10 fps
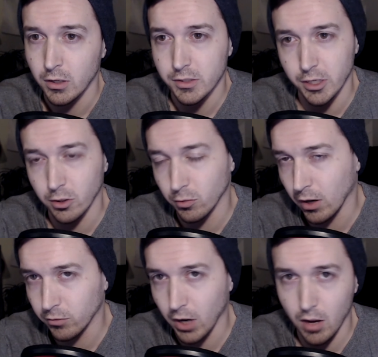single
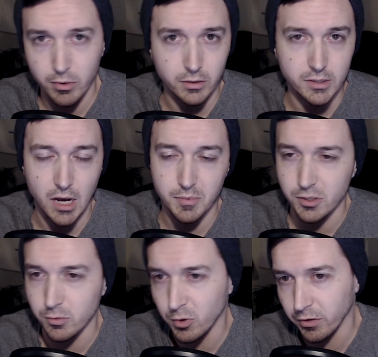round robin, top
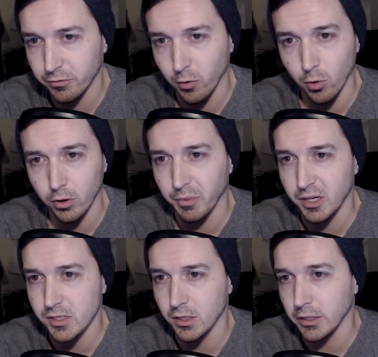2 moving forward,
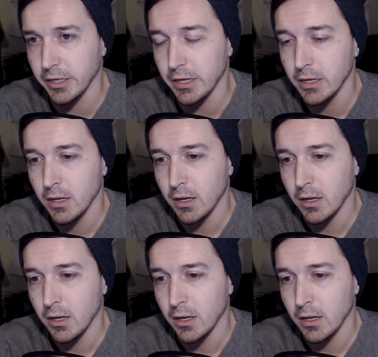basically